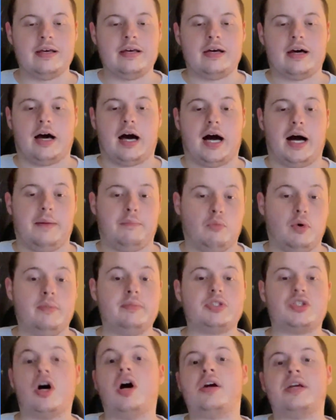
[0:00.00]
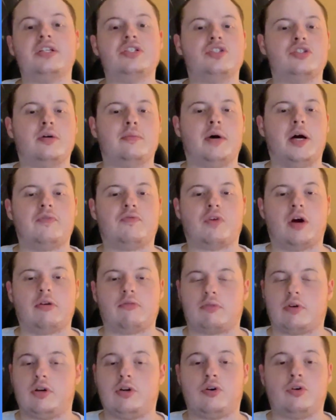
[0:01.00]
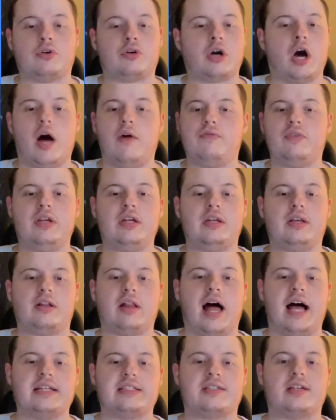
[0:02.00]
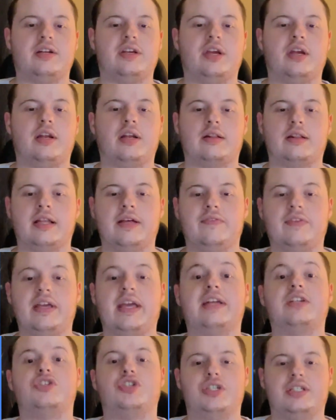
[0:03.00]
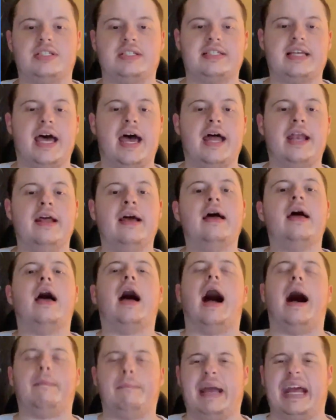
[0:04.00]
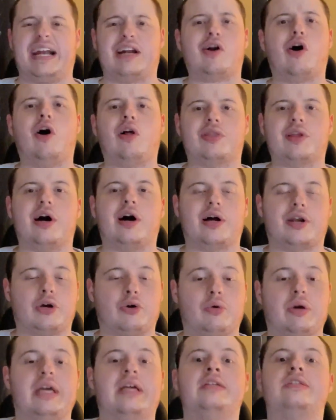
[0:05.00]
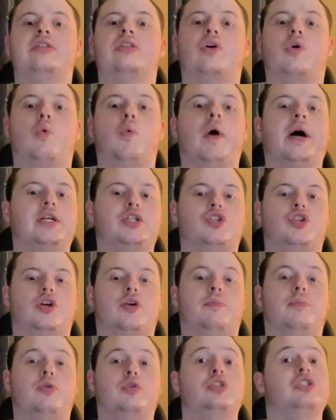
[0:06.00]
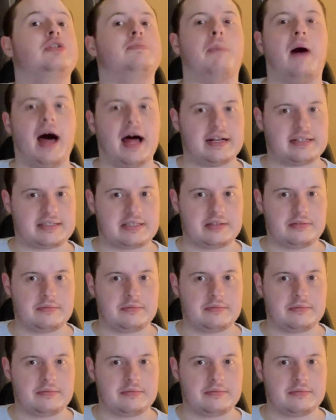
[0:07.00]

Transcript: Woman Talking still my front runner. Confident in Glass Onion and Living, and She Said. A Man Called Otto is the questionable spot.